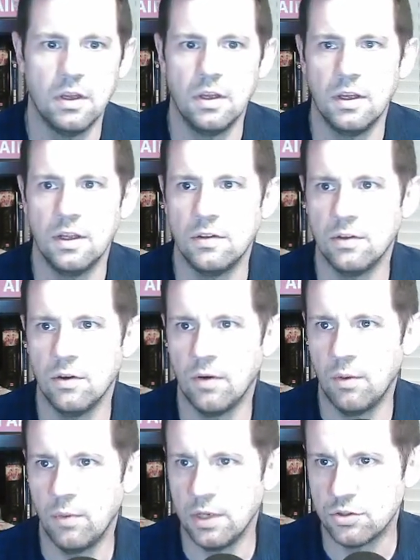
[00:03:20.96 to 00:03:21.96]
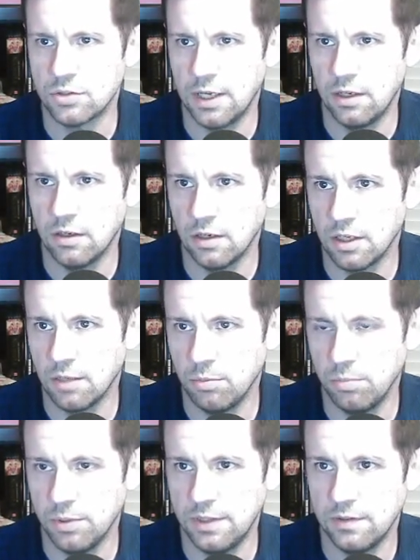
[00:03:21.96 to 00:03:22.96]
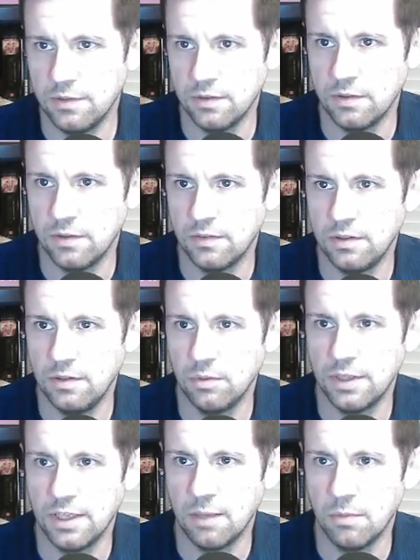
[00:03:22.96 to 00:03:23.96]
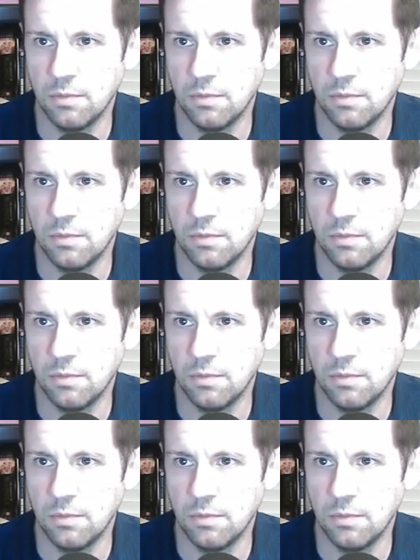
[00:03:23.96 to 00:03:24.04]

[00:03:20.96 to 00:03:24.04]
And so I went and tried it on a couple places and see what they came up